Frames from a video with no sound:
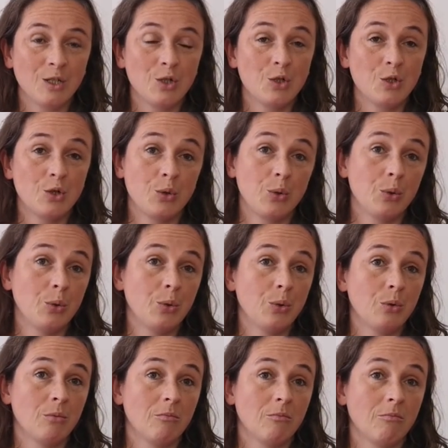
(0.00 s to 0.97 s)

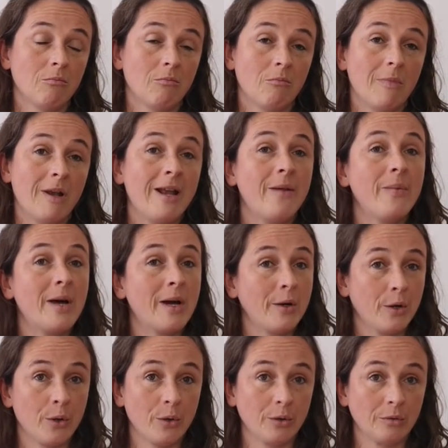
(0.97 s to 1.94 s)
to let
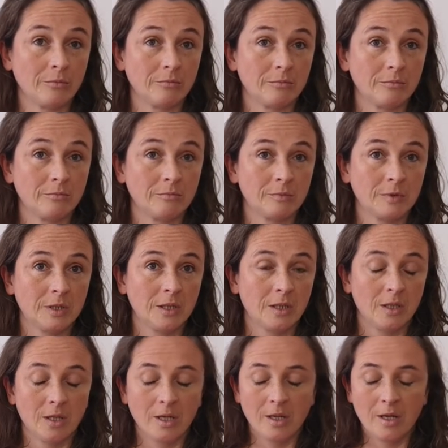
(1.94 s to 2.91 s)
that go.
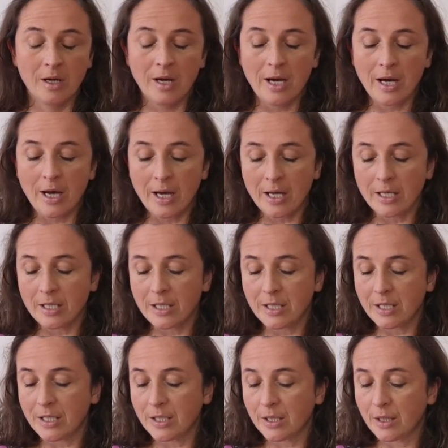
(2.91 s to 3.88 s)

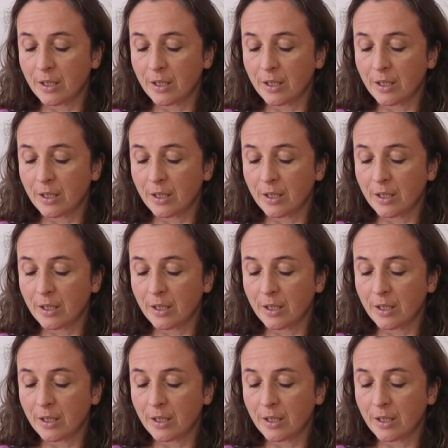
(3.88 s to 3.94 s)
And